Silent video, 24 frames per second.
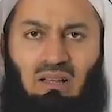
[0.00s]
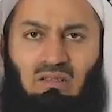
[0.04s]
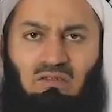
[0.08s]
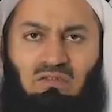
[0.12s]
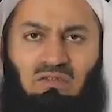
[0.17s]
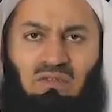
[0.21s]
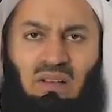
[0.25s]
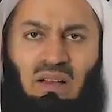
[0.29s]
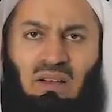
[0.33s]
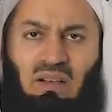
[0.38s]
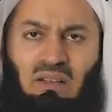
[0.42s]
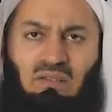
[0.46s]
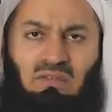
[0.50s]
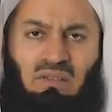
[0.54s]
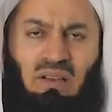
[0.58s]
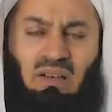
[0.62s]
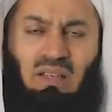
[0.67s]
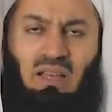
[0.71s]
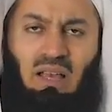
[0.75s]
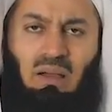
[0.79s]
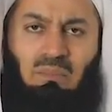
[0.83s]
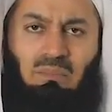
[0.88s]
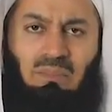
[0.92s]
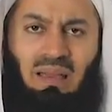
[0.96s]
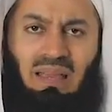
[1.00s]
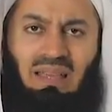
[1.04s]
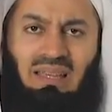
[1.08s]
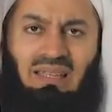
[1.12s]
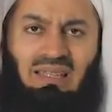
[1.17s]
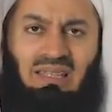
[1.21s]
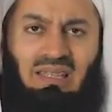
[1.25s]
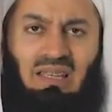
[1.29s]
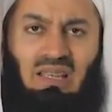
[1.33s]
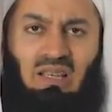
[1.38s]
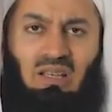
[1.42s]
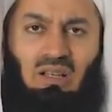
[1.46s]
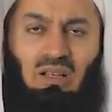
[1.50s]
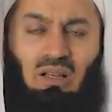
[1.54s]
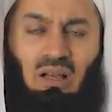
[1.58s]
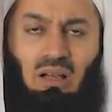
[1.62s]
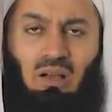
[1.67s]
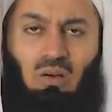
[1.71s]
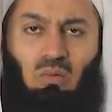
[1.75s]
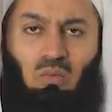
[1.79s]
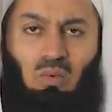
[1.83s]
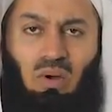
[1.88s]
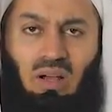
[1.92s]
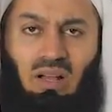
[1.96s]
very, very amazing
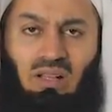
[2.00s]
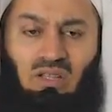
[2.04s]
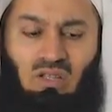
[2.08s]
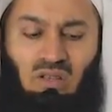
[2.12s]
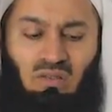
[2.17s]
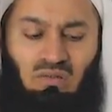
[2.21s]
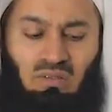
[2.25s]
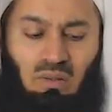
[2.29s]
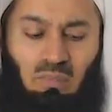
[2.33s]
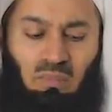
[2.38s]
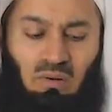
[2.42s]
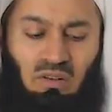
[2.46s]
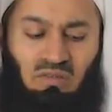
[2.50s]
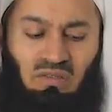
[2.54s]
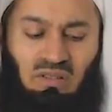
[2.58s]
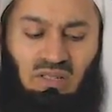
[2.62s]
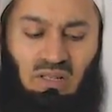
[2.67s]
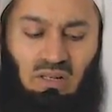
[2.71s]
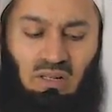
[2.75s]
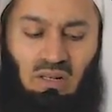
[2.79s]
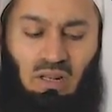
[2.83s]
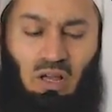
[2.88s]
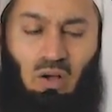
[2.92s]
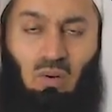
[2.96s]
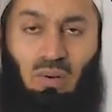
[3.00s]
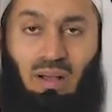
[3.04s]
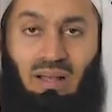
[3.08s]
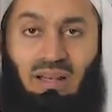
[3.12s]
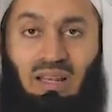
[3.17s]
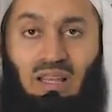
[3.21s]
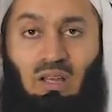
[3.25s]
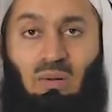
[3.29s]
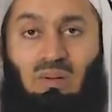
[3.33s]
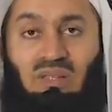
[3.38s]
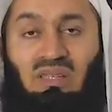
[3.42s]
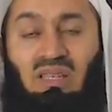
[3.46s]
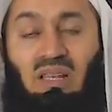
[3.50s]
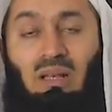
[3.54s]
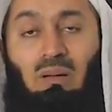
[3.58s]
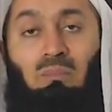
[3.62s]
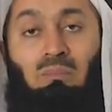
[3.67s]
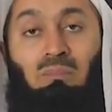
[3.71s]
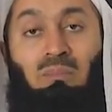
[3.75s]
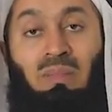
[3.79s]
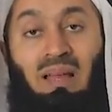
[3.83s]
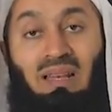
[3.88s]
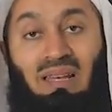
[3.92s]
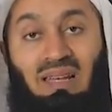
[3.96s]
words of the Prophet sallallahu alayhi wa
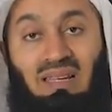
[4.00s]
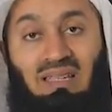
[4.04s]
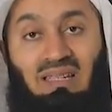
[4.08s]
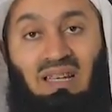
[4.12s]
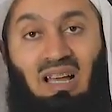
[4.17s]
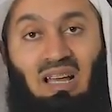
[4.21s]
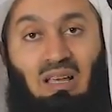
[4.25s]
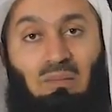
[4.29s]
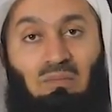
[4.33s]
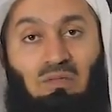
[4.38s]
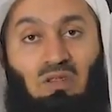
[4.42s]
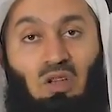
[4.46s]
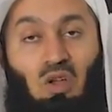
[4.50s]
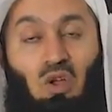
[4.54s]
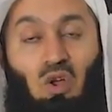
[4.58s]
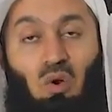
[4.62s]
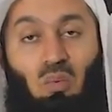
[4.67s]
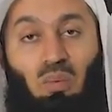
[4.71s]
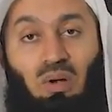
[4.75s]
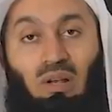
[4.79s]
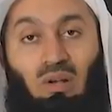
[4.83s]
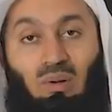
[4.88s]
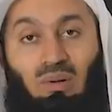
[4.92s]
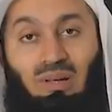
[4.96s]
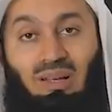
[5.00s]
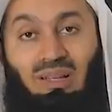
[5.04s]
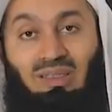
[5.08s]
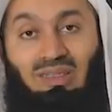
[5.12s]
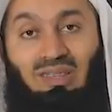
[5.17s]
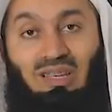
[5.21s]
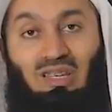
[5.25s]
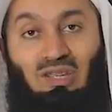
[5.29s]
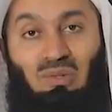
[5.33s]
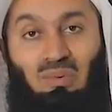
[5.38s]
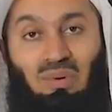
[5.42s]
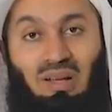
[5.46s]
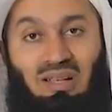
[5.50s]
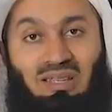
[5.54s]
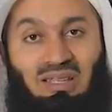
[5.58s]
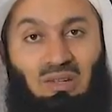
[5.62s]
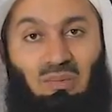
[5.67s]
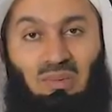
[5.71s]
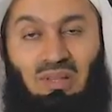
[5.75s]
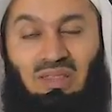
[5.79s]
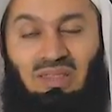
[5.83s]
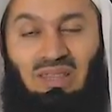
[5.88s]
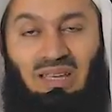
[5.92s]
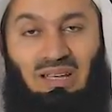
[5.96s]
sallam. Many times we look at these words
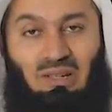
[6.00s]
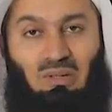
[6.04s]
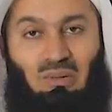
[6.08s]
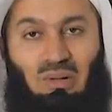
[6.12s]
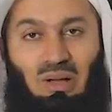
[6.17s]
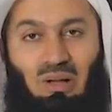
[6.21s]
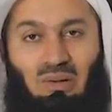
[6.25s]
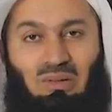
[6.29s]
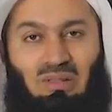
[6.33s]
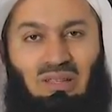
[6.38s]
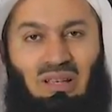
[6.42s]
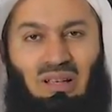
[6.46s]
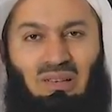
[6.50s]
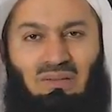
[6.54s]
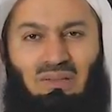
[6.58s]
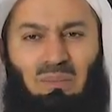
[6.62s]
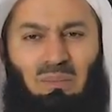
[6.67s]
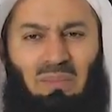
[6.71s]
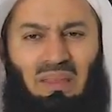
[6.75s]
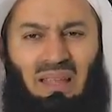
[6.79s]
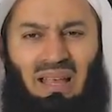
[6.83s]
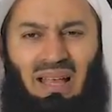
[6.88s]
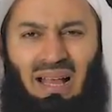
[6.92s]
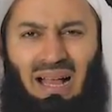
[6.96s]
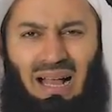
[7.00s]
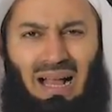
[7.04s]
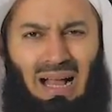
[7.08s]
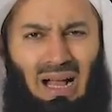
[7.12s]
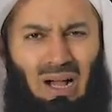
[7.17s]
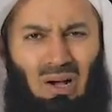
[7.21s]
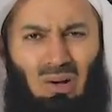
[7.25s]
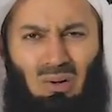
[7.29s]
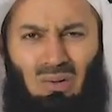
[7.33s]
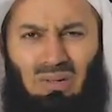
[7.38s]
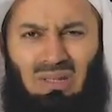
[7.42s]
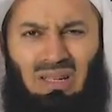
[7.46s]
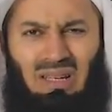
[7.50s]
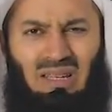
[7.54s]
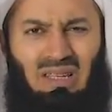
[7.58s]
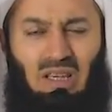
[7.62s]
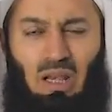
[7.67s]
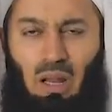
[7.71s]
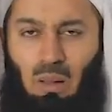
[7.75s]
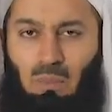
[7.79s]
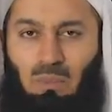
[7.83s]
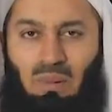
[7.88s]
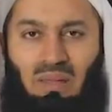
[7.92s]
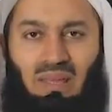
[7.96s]
and we think to ourselves, how did
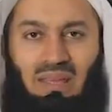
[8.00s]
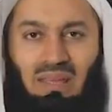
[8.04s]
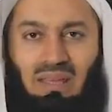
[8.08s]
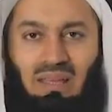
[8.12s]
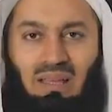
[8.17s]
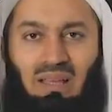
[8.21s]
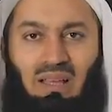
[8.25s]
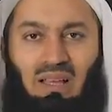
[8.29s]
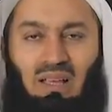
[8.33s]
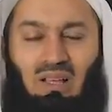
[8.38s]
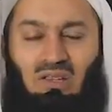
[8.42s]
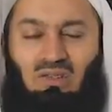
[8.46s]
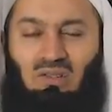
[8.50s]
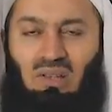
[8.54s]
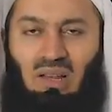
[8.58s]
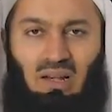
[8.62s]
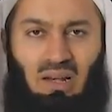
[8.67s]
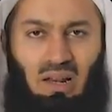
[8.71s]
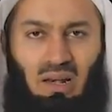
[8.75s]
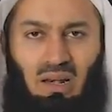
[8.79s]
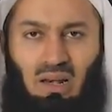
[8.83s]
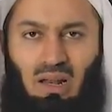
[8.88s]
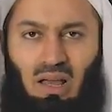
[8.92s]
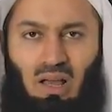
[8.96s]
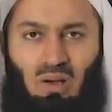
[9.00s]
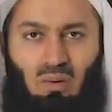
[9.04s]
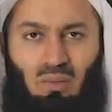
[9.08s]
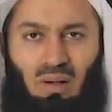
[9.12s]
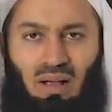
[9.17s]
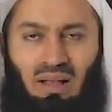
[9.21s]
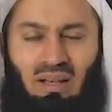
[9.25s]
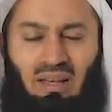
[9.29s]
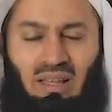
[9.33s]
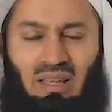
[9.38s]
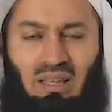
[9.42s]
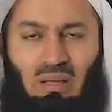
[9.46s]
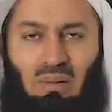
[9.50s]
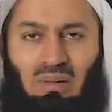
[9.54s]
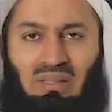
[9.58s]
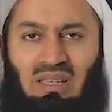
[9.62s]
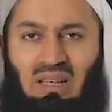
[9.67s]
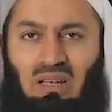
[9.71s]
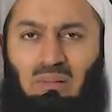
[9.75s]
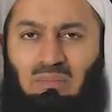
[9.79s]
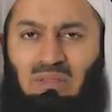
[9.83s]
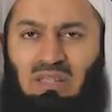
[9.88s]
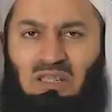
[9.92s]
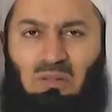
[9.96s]
Nabi sallallahu alayhi wa
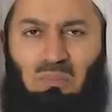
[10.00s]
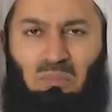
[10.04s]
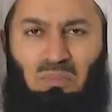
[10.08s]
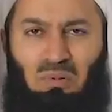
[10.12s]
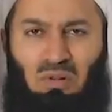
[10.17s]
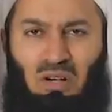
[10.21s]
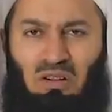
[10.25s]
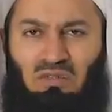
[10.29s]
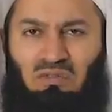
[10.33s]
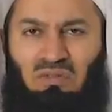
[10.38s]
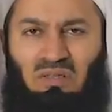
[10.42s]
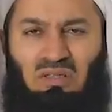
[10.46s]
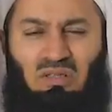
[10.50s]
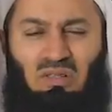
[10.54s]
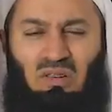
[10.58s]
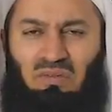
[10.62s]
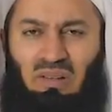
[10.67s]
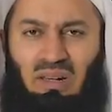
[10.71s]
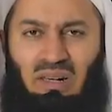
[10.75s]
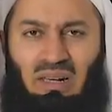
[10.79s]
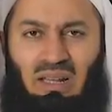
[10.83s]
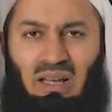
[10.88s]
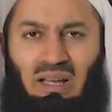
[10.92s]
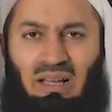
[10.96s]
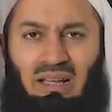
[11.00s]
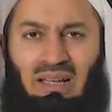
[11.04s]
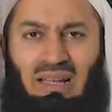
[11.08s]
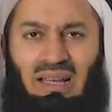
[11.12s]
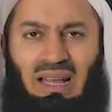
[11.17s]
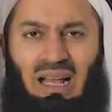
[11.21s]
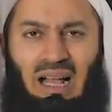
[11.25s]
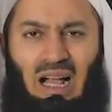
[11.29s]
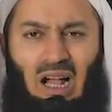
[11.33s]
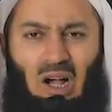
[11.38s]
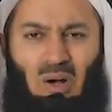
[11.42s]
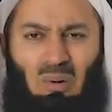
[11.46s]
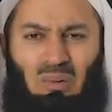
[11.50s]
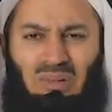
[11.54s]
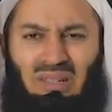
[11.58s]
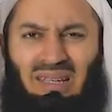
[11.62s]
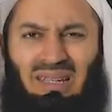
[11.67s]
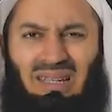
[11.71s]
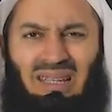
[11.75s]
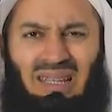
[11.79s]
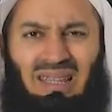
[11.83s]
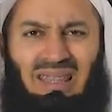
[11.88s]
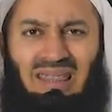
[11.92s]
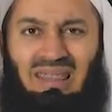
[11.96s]
sallam, this Prophet of Allah, how
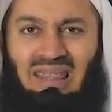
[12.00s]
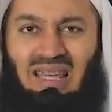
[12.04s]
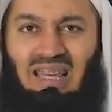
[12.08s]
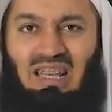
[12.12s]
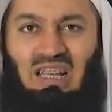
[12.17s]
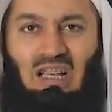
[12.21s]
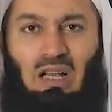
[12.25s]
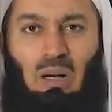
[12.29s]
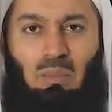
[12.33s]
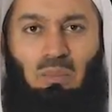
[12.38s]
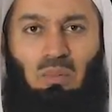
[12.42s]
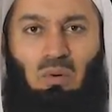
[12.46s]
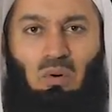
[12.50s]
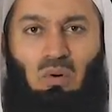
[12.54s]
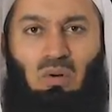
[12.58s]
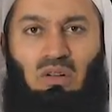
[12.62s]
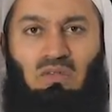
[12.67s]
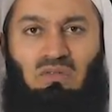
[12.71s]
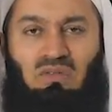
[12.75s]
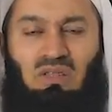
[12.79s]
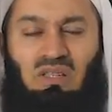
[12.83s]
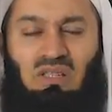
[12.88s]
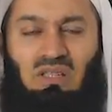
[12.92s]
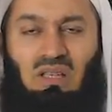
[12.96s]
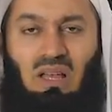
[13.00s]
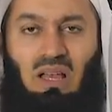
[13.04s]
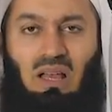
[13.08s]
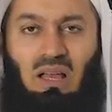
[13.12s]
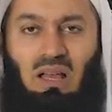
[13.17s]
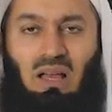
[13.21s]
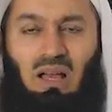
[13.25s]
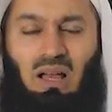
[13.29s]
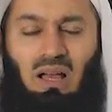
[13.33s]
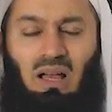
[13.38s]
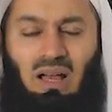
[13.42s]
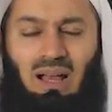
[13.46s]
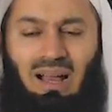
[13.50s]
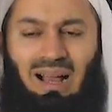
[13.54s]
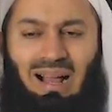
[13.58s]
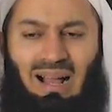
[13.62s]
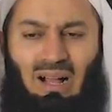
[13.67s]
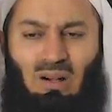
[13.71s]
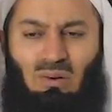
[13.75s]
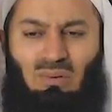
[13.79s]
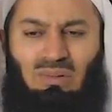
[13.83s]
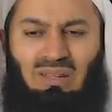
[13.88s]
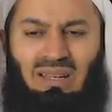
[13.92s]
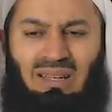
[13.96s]
did he think up all of this?
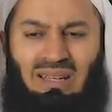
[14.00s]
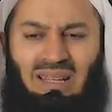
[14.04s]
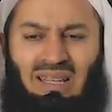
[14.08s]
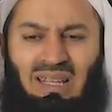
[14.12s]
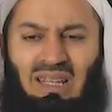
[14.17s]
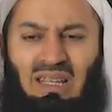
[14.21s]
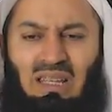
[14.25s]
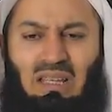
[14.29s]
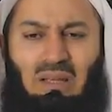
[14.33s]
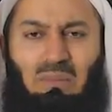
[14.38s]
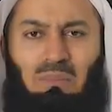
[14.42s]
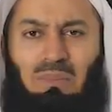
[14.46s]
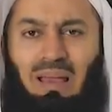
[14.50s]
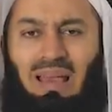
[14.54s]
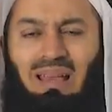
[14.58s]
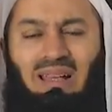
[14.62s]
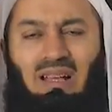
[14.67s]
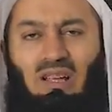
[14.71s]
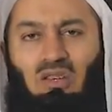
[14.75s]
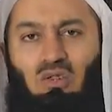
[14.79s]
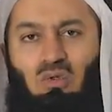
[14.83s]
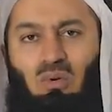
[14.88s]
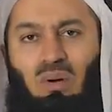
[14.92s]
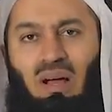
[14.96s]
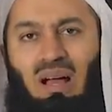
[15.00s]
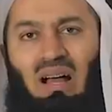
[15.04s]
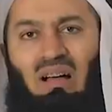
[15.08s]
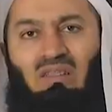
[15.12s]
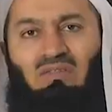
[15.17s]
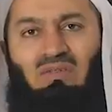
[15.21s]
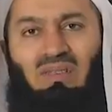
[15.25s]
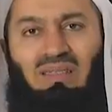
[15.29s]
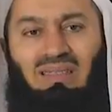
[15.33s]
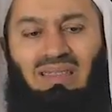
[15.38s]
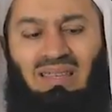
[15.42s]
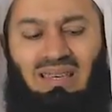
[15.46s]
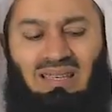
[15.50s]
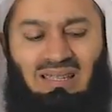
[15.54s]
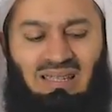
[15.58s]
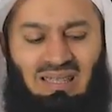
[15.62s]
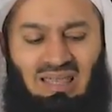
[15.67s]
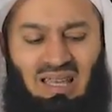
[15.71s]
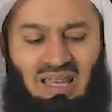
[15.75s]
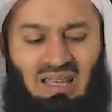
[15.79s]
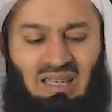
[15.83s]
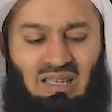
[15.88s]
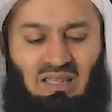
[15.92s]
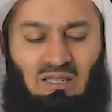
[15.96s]
How did he make a dua for these
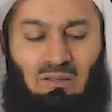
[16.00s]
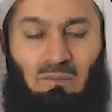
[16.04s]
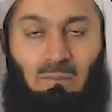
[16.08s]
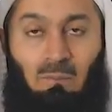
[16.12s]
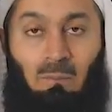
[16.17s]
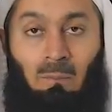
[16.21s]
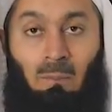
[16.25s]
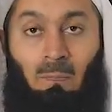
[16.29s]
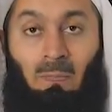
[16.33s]
things?